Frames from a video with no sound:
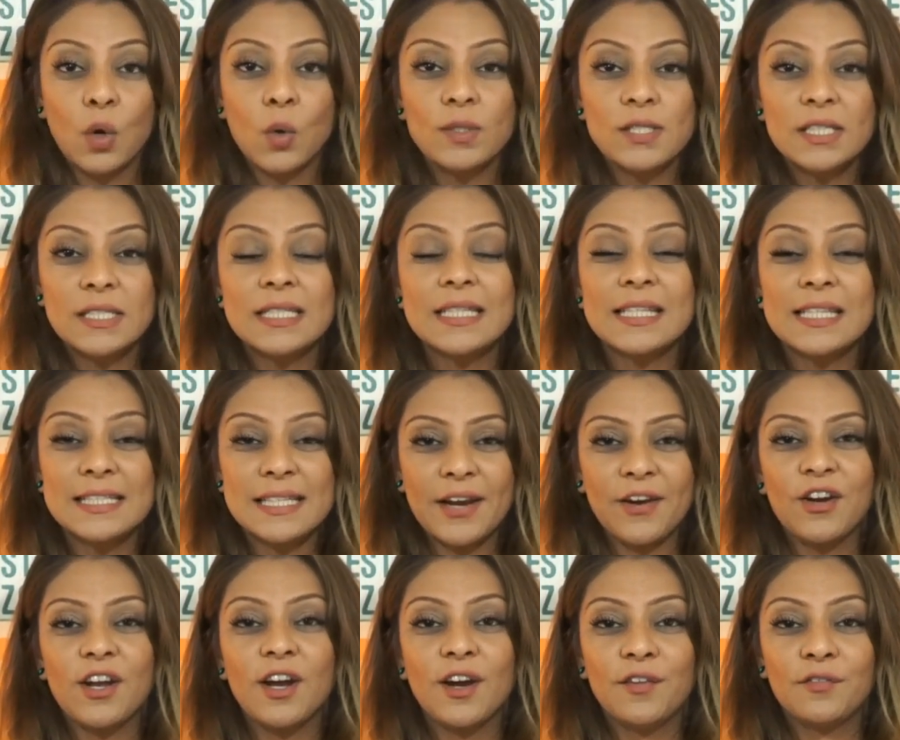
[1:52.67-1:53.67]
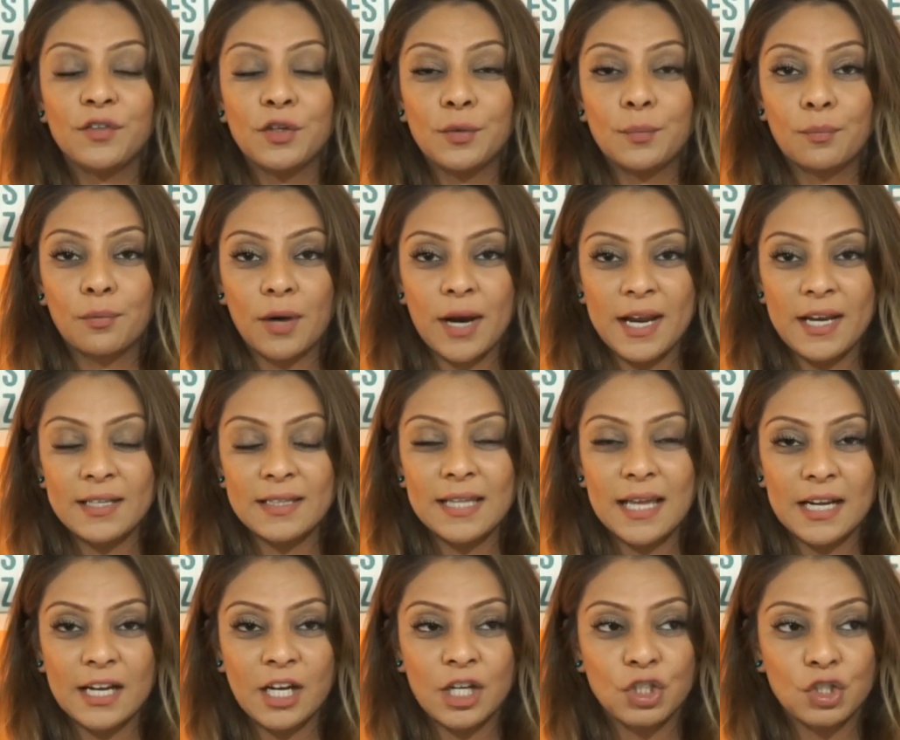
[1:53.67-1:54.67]
goes into this area of your brain
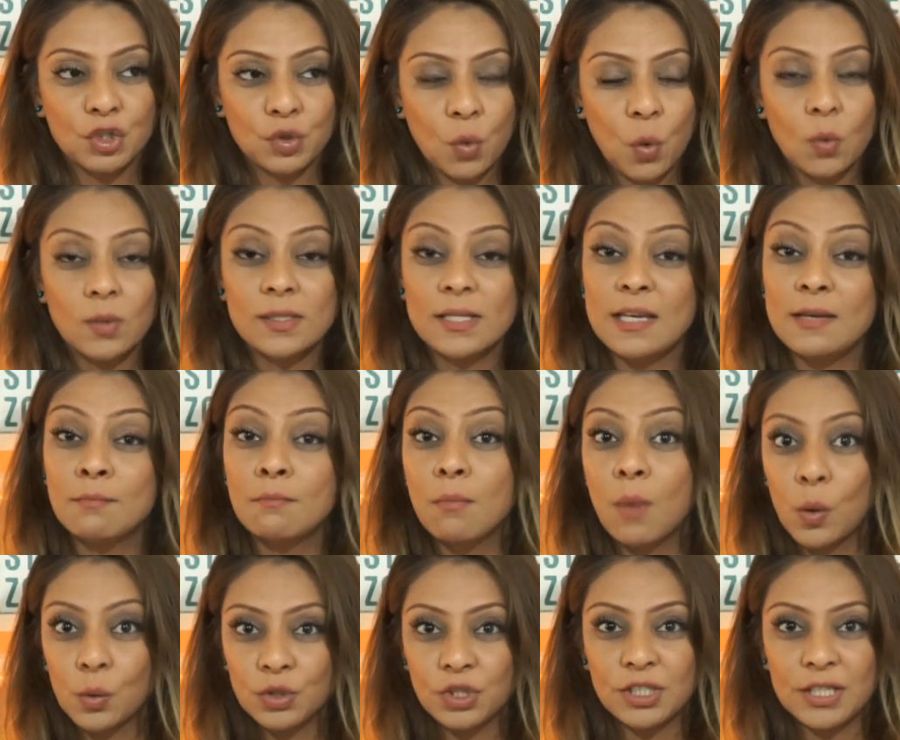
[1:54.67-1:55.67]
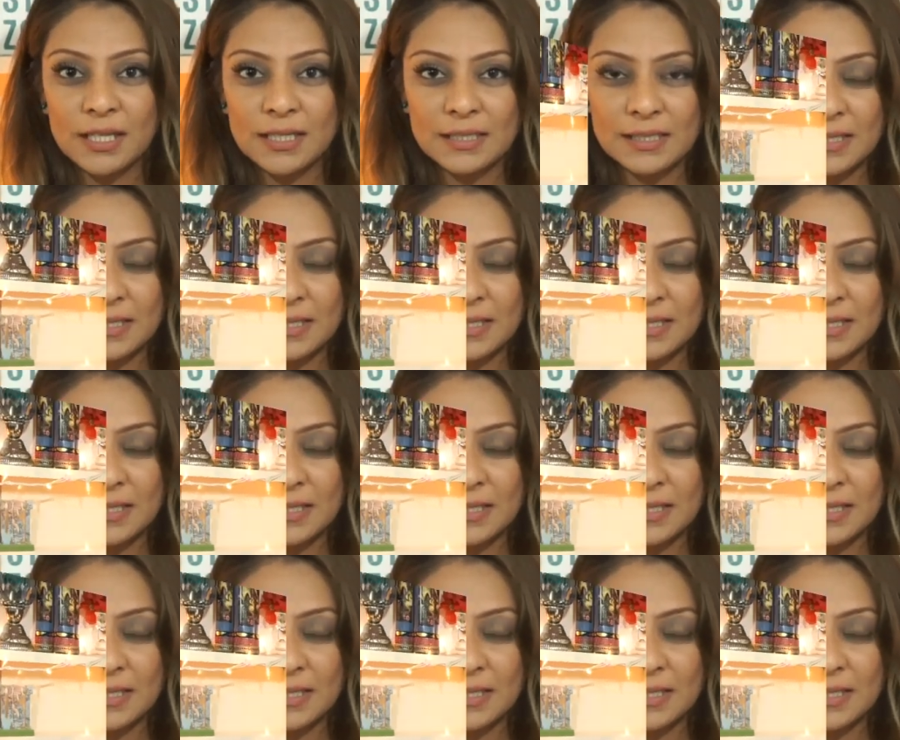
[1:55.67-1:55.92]
that controls emotion.